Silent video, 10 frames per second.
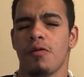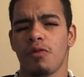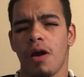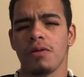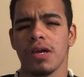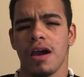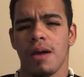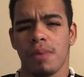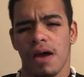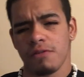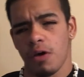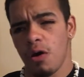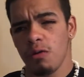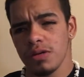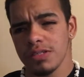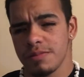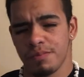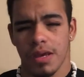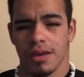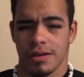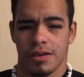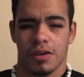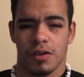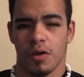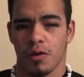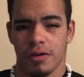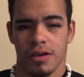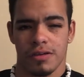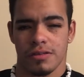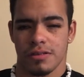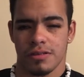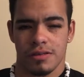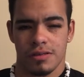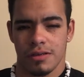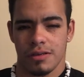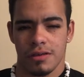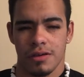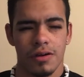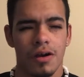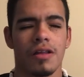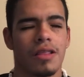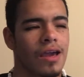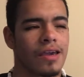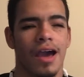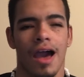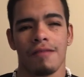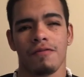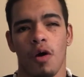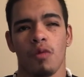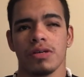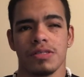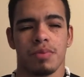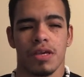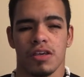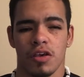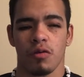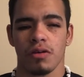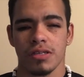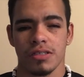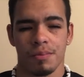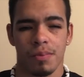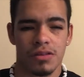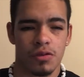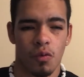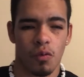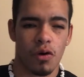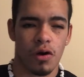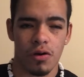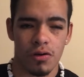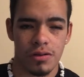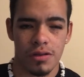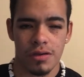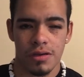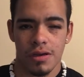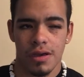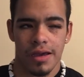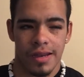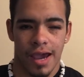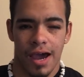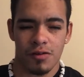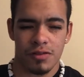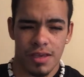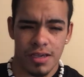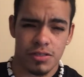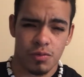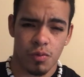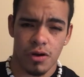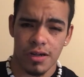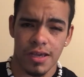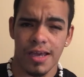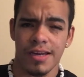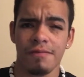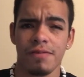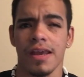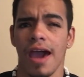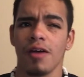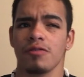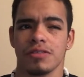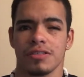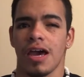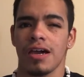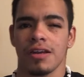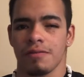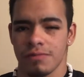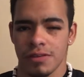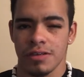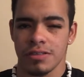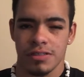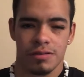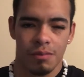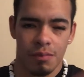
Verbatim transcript: Growing up, I've always been curious. You know, like, I've always been curious about the world and how things work and even outside of this